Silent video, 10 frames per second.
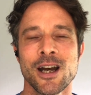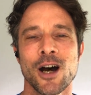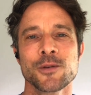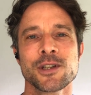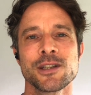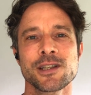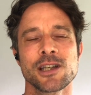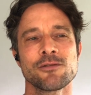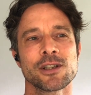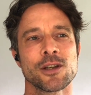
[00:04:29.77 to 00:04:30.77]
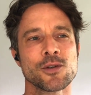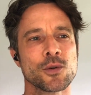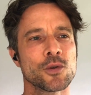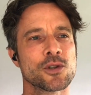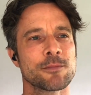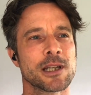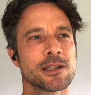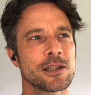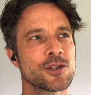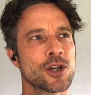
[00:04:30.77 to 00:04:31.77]
I was considering those
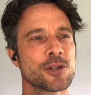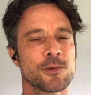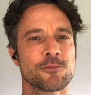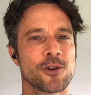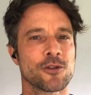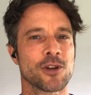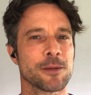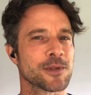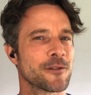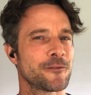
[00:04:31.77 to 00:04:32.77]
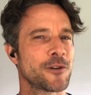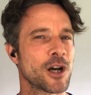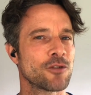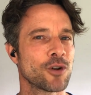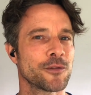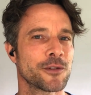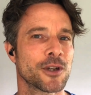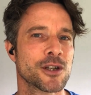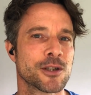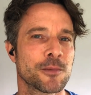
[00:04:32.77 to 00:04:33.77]
automatic judgment programs that fire off in
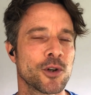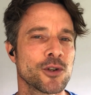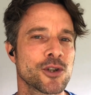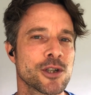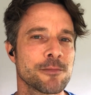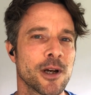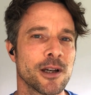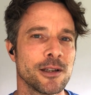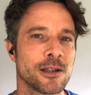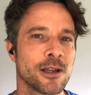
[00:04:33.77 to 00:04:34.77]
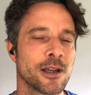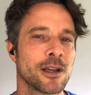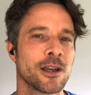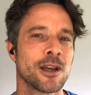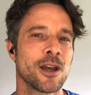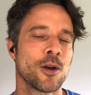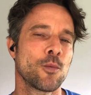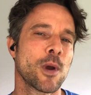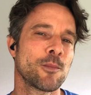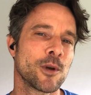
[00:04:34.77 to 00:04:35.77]
our subconscious mind
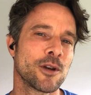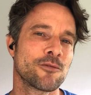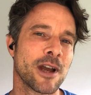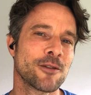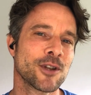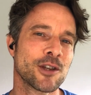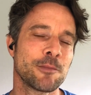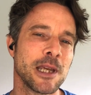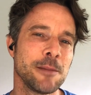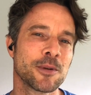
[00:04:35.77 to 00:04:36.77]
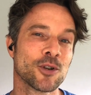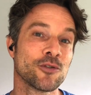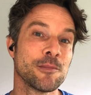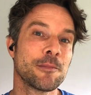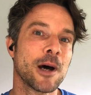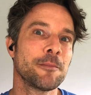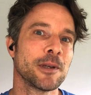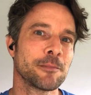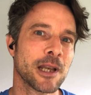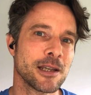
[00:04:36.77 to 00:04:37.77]
when we're around other people or in
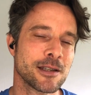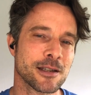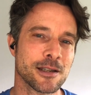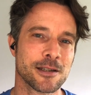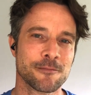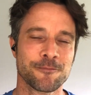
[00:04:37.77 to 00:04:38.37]
public places,